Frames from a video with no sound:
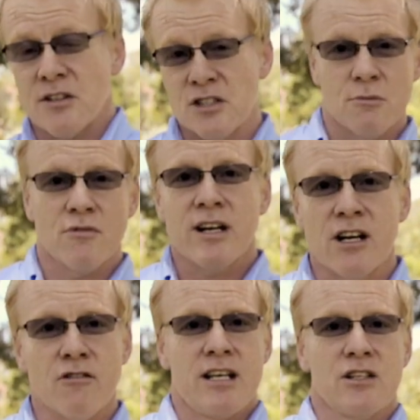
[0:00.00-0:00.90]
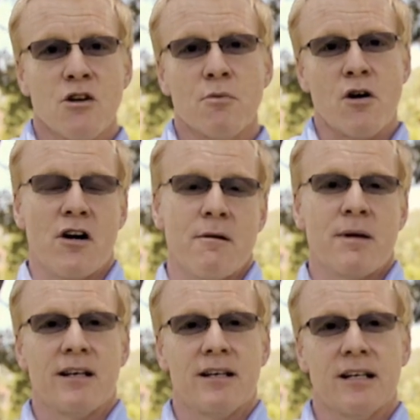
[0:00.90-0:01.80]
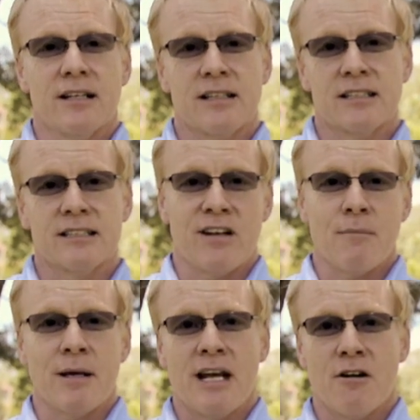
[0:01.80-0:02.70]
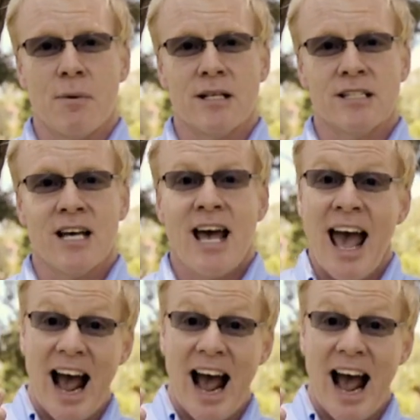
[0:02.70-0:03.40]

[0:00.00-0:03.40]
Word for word: There's some really great new programming that is developing here at Pitzer,